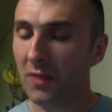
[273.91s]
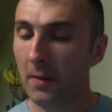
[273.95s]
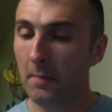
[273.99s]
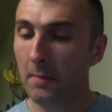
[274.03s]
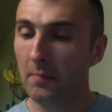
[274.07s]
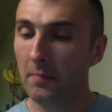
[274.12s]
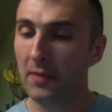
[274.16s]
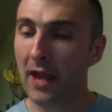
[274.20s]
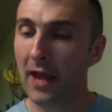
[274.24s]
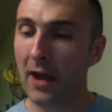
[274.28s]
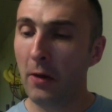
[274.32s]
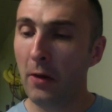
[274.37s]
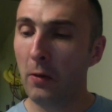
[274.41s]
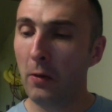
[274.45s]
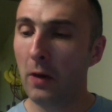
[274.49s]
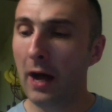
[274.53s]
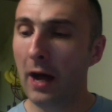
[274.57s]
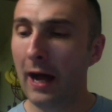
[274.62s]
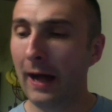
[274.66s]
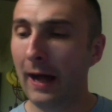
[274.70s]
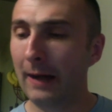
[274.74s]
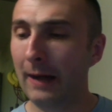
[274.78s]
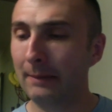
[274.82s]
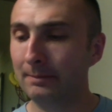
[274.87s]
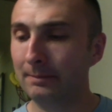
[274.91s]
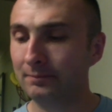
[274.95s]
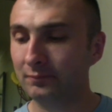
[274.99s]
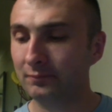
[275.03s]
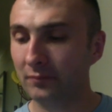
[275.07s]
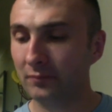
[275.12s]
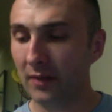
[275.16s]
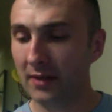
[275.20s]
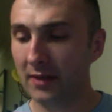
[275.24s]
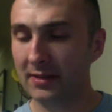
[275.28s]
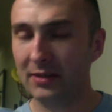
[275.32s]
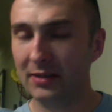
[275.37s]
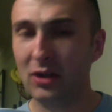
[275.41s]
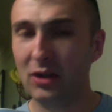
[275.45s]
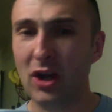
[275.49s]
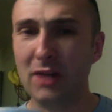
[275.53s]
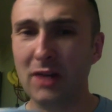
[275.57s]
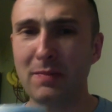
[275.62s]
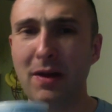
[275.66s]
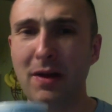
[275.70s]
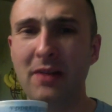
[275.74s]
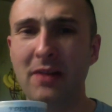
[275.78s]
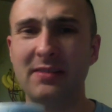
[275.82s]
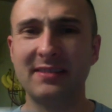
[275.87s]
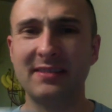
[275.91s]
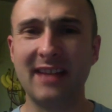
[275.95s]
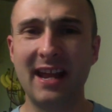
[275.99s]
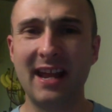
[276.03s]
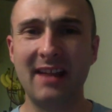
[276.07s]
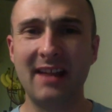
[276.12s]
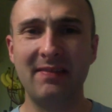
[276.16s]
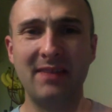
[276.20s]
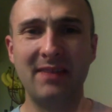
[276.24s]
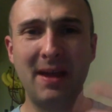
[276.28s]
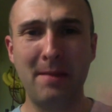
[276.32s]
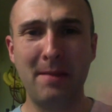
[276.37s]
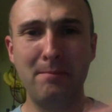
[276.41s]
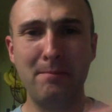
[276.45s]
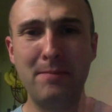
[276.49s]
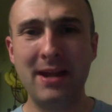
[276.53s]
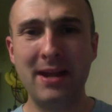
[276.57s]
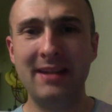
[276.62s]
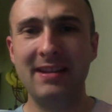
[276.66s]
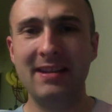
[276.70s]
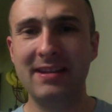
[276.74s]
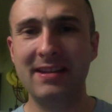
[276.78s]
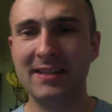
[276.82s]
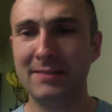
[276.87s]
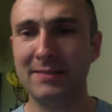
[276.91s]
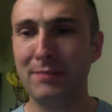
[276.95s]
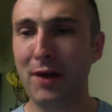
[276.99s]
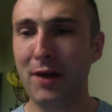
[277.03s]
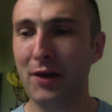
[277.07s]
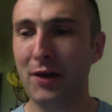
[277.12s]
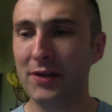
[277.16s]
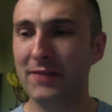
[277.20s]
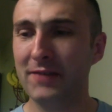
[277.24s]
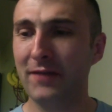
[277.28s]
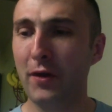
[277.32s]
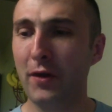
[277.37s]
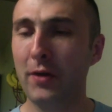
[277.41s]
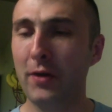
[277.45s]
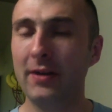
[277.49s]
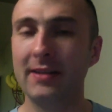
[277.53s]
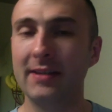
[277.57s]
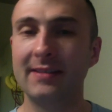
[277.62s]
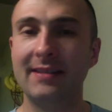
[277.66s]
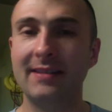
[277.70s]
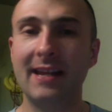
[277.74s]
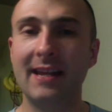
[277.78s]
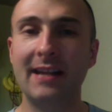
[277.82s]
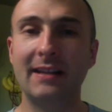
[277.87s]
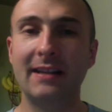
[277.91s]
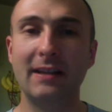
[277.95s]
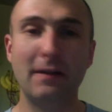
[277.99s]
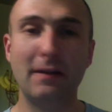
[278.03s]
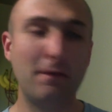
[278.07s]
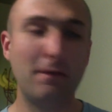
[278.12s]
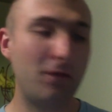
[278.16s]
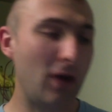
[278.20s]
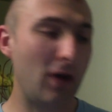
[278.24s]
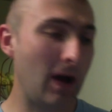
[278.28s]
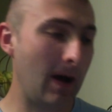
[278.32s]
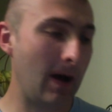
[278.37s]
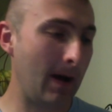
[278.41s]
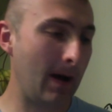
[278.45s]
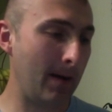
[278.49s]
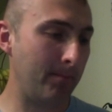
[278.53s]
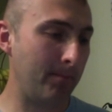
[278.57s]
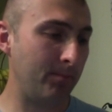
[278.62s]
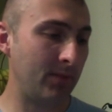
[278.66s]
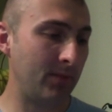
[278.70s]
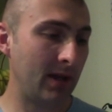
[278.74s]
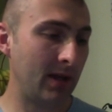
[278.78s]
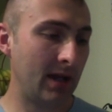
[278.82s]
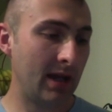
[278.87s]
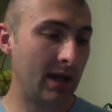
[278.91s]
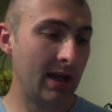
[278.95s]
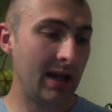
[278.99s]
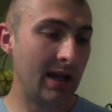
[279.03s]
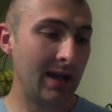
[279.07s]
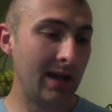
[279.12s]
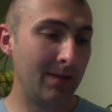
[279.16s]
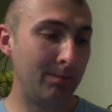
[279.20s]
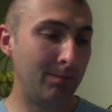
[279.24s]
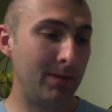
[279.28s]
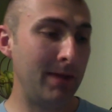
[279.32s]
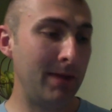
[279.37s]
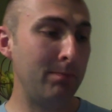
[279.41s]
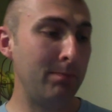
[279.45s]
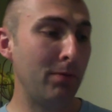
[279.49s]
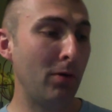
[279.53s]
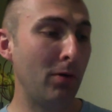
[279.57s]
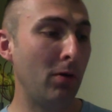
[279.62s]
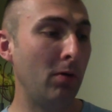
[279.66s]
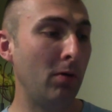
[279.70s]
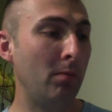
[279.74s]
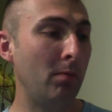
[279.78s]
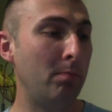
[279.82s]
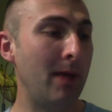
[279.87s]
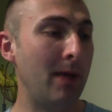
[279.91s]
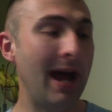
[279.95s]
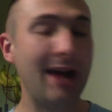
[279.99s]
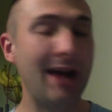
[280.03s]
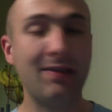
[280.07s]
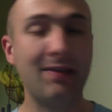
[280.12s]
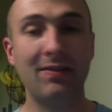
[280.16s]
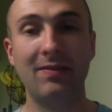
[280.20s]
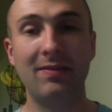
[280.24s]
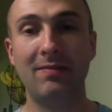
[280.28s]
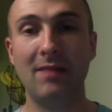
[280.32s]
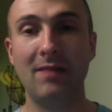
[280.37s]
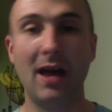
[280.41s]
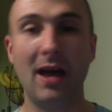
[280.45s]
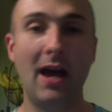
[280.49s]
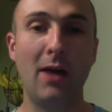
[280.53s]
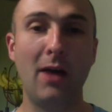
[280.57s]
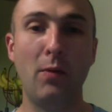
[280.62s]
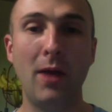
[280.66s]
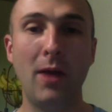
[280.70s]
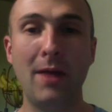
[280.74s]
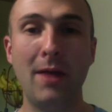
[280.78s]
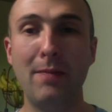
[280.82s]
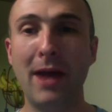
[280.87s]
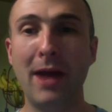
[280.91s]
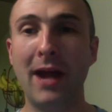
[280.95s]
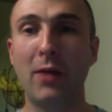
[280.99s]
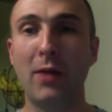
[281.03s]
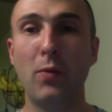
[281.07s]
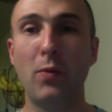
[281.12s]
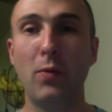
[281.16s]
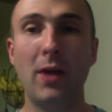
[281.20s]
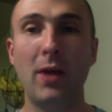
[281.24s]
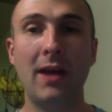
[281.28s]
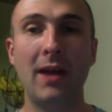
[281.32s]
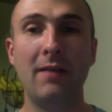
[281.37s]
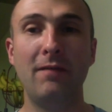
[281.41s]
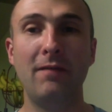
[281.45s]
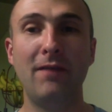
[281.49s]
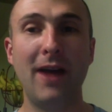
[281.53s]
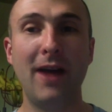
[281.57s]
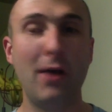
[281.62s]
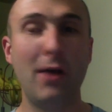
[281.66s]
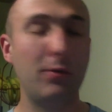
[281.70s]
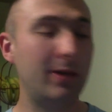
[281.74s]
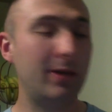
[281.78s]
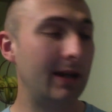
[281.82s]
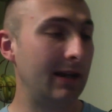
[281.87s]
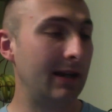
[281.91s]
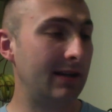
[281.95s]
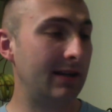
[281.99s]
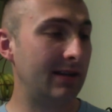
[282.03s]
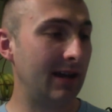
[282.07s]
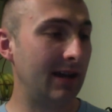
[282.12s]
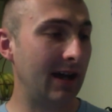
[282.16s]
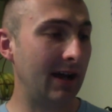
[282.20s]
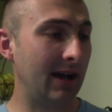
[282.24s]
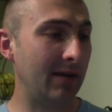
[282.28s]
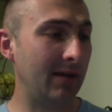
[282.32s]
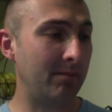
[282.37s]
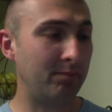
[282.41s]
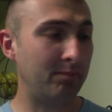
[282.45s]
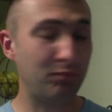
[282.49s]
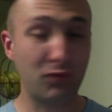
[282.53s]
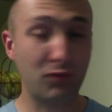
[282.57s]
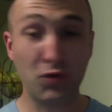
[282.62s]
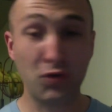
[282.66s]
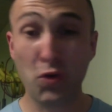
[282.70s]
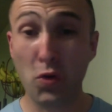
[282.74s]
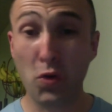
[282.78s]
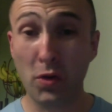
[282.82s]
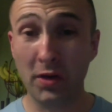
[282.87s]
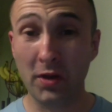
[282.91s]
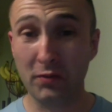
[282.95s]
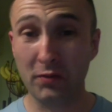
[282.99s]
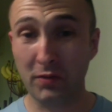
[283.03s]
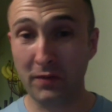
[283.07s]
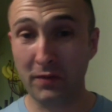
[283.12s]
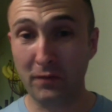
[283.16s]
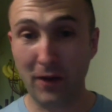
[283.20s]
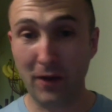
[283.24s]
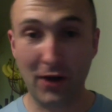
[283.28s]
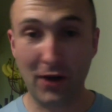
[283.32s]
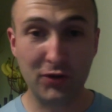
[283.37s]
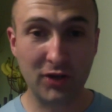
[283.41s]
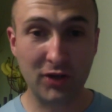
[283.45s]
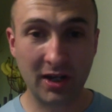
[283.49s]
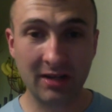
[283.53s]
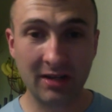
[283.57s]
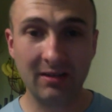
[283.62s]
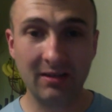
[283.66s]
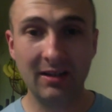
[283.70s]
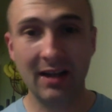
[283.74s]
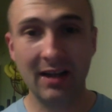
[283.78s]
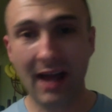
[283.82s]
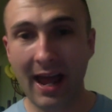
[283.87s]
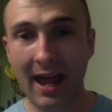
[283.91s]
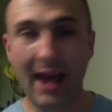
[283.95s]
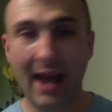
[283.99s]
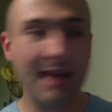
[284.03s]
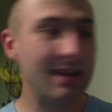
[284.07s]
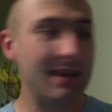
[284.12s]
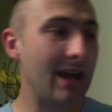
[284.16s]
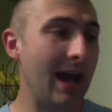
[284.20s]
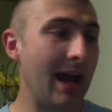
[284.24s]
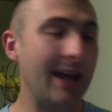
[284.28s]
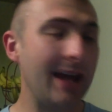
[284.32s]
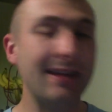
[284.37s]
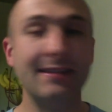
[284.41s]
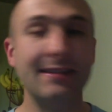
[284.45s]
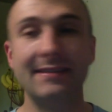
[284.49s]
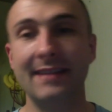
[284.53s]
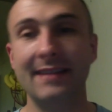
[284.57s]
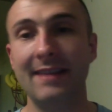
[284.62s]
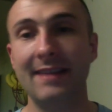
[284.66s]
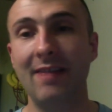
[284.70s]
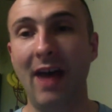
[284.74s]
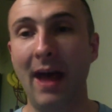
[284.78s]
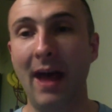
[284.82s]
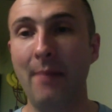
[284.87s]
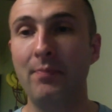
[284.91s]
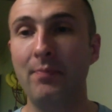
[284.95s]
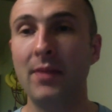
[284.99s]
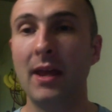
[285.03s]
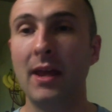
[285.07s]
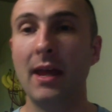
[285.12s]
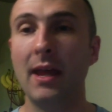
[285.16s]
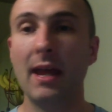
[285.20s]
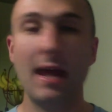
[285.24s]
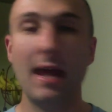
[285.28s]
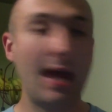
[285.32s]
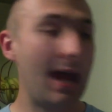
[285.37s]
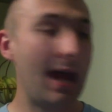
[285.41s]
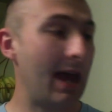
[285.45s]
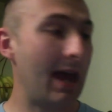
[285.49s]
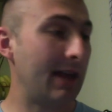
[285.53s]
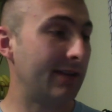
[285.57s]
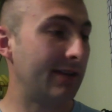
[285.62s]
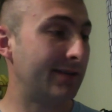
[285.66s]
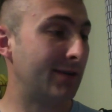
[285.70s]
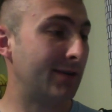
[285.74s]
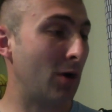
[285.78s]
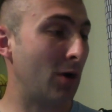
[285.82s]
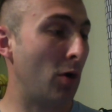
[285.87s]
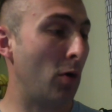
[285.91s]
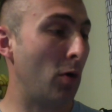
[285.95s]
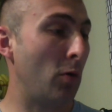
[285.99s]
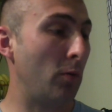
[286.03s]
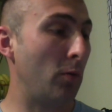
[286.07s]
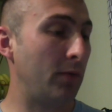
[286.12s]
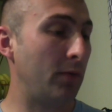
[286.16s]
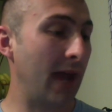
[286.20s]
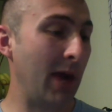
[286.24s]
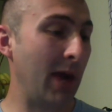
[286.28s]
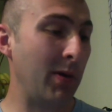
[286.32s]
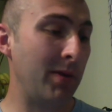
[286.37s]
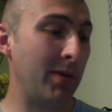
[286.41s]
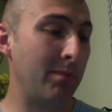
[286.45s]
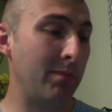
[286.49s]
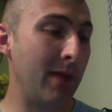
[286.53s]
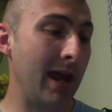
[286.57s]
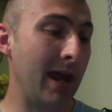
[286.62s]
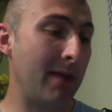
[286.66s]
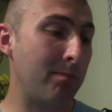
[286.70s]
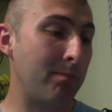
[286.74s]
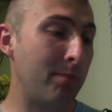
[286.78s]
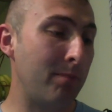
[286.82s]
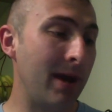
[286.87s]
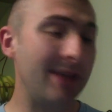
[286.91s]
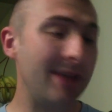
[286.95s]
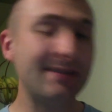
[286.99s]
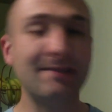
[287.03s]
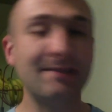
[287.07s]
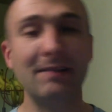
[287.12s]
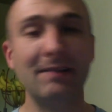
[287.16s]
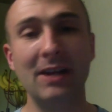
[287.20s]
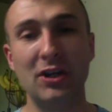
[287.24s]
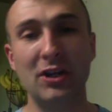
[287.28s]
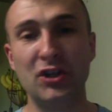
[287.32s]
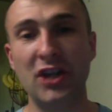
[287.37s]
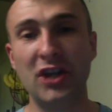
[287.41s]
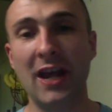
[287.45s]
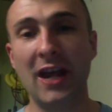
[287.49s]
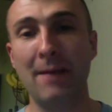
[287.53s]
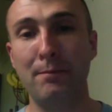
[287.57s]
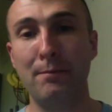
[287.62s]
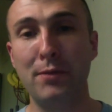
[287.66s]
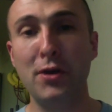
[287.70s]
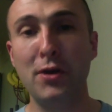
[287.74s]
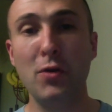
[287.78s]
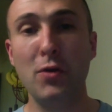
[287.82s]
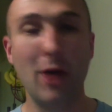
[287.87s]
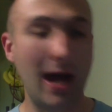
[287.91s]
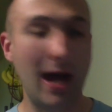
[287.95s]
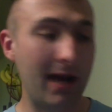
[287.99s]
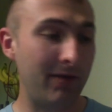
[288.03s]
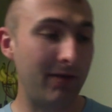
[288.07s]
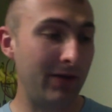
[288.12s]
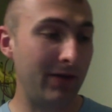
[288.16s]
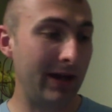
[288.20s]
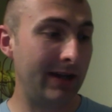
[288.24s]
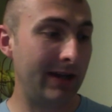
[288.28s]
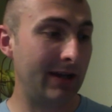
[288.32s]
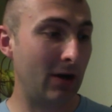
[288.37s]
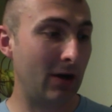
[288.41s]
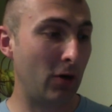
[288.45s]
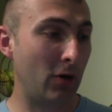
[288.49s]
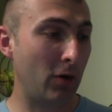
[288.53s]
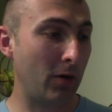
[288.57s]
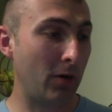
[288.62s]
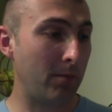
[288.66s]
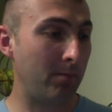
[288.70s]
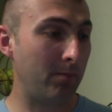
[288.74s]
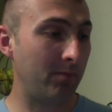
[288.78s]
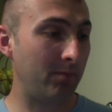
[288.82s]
Now, as I talked about, it's kind of that minty smell. It's very distinctive. People way back when, found it cool and refreshing. Yeah, I could see that. So they would make basically a shampoo out of it, or